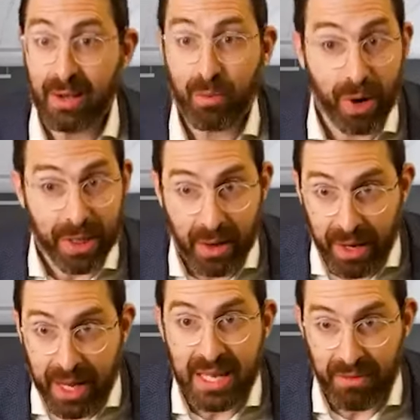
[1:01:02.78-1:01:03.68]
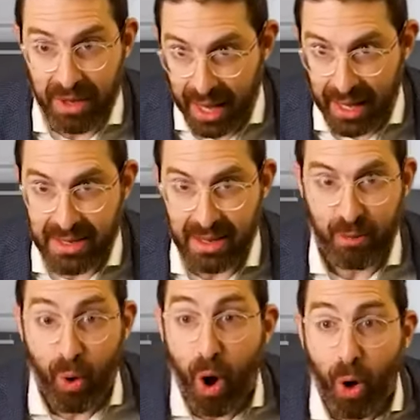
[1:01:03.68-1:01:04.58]
to when their kids have kids,
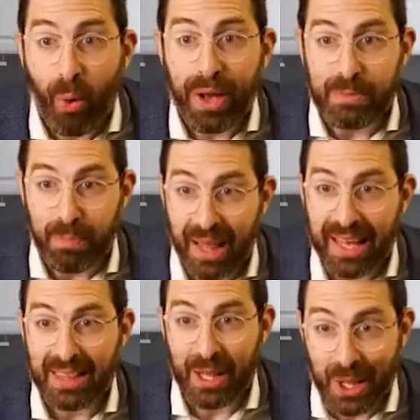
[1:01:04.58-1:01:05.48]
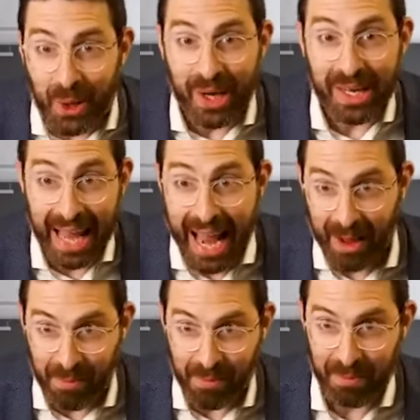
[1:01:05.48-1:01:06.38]
if we're always playing the long
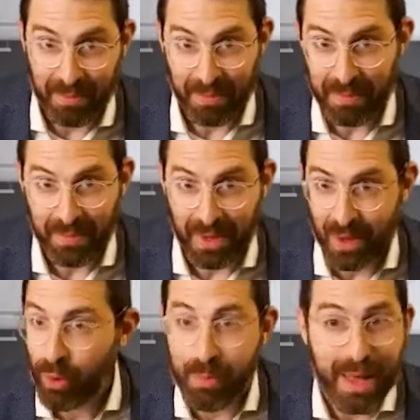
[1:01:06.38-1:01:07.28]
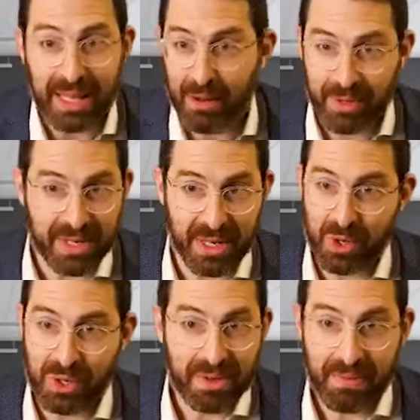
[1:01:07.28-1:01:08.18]
game, we make different
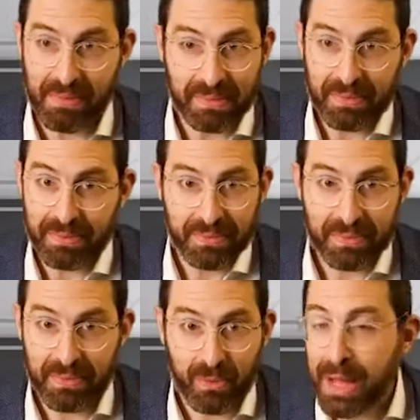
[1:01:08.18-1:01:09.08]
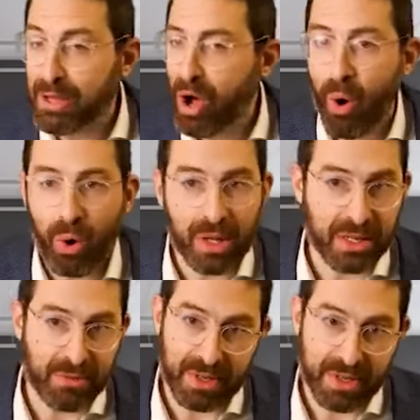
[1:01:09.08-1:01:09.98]
decisions. Mm make totally
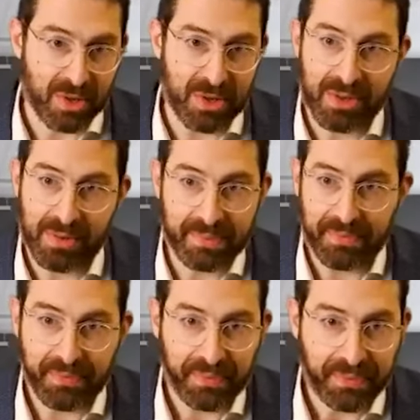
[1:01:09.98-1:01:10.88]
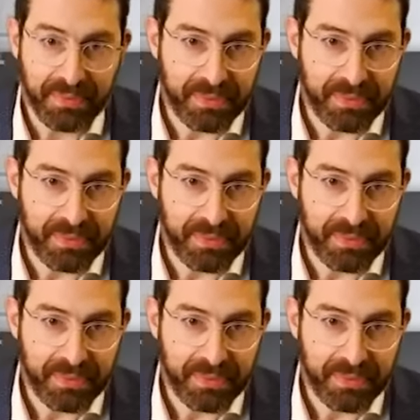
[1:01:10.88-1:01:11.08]
different decisions. So true.